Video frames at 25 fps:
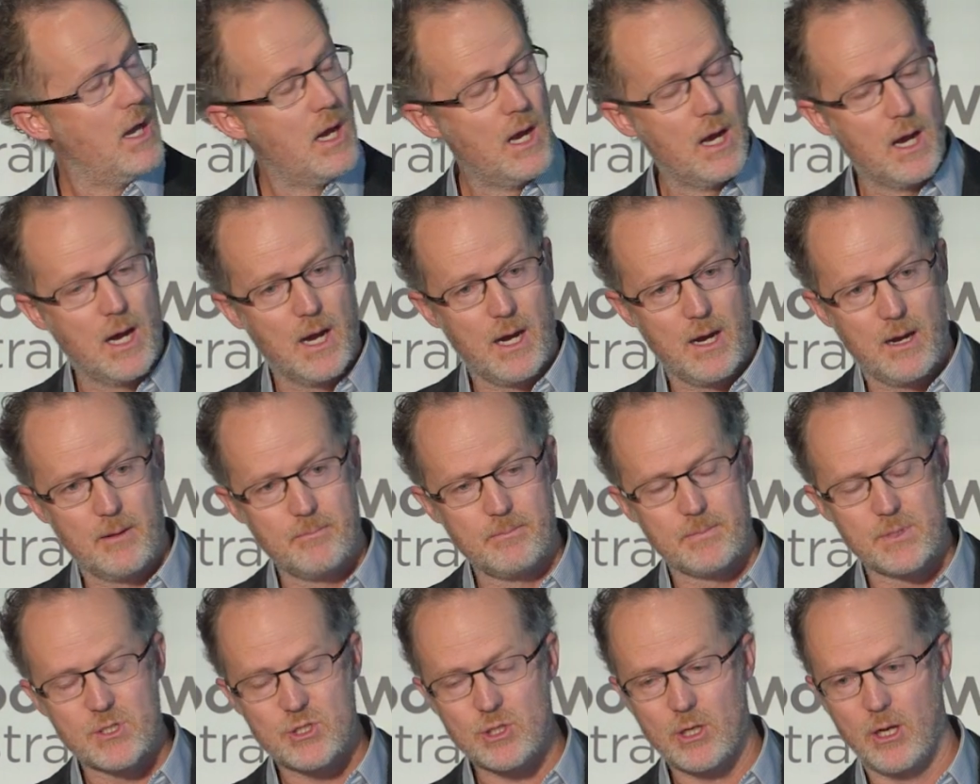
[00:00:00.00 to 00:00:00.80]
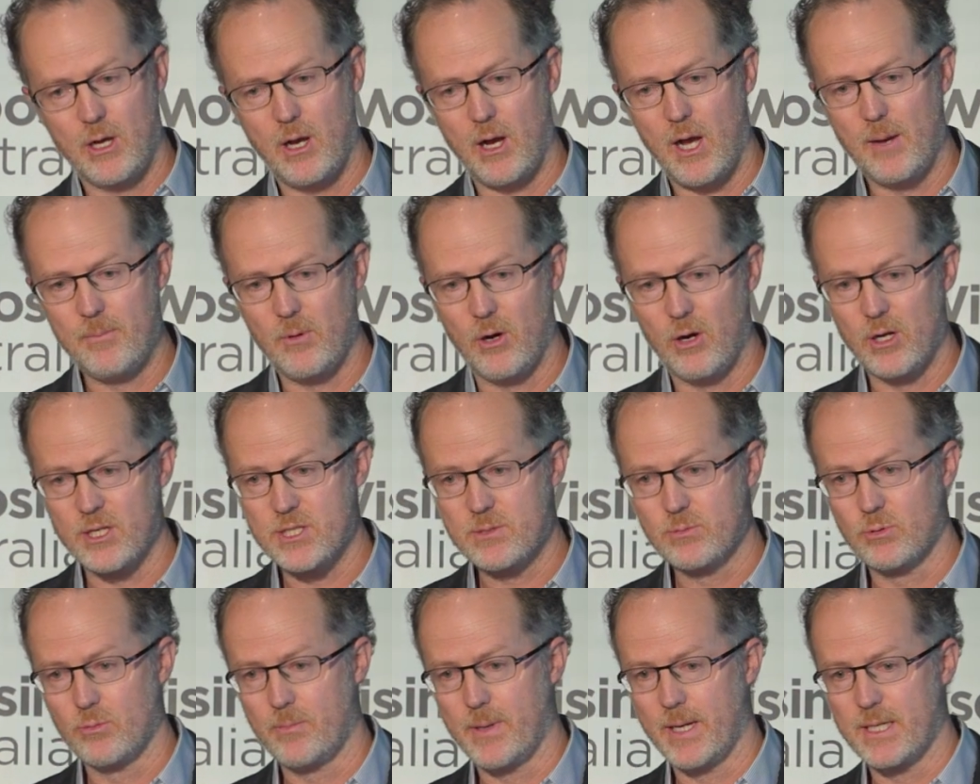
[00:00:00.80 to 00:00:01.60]
So I'm a
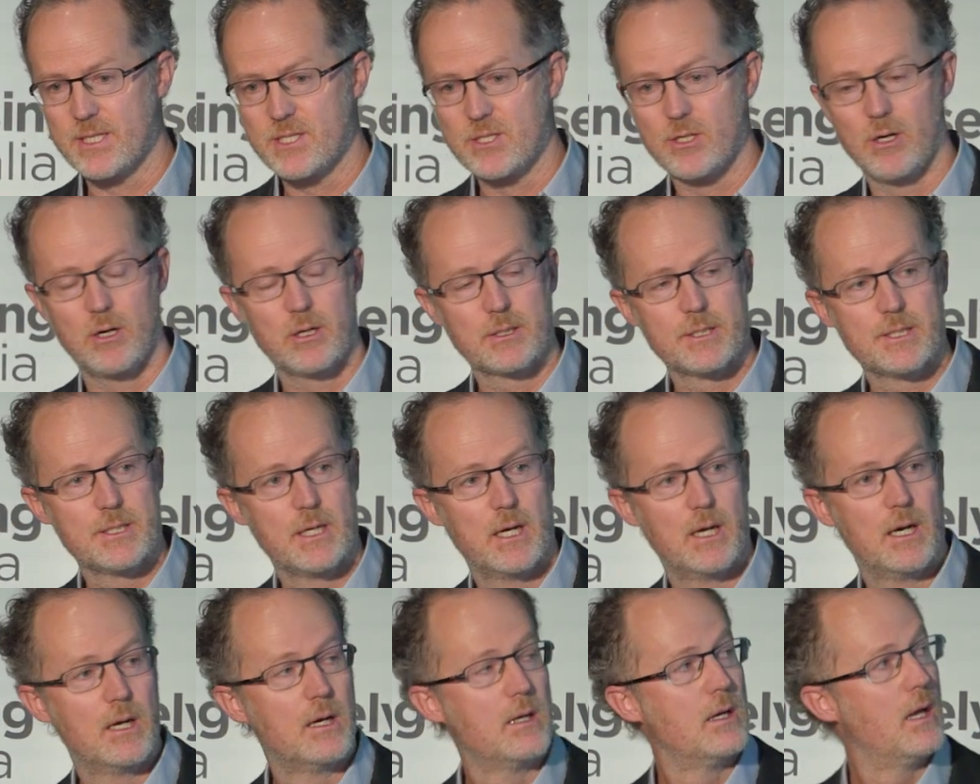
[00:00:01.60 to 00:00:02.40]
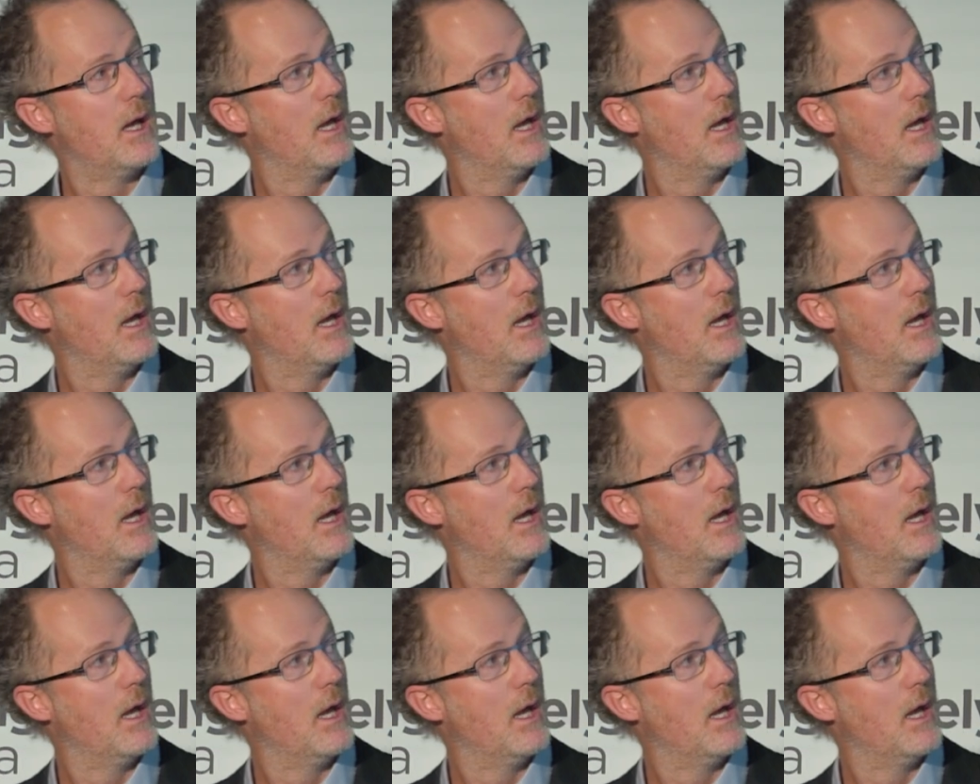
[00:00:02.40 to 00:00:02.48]
hospital-based doctor,